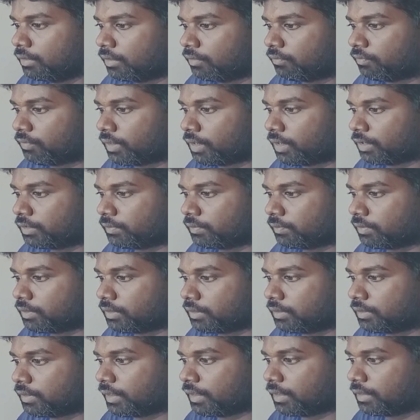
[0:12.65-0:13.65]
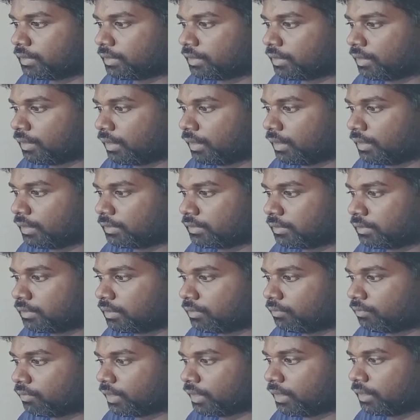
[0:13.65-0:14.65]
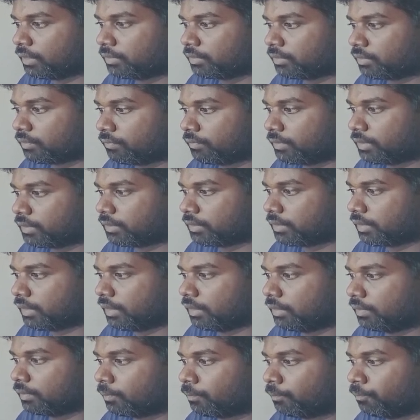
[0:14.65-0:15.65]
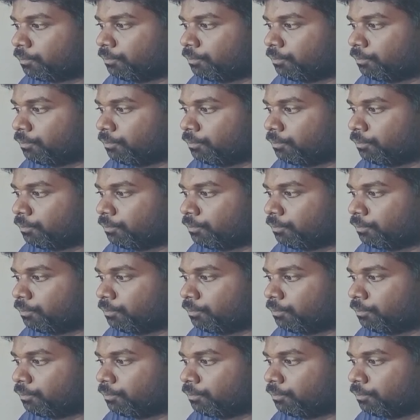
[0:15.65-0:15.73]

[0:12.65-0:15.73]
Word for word: The fast was directed against the violence of the state.